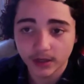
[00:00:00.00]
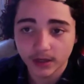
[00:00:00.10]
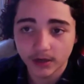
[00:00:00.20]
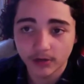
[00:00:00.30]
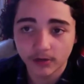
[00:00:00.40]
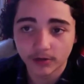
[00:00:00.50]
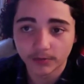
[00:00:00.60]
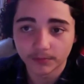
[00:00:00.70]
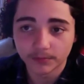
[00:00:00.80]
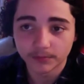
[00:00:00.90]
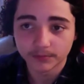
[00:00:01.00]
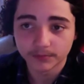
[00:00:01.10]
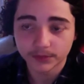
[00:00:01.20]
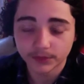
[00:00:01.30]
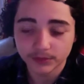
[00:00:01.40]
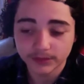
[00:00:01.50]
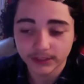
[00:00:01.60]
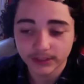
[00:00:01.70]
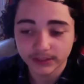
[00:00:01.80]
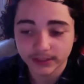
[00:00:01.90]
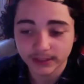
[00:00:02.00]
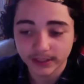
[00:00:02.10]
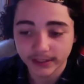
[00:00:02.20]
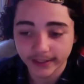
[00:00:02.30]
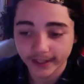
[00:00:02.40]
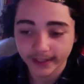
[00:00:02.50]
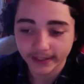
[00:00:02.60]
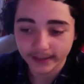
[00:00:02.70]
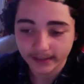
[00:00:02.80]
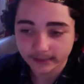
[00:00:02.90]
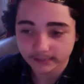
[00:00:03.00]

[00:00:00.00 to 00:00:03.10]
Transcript: um, you know selling it, and then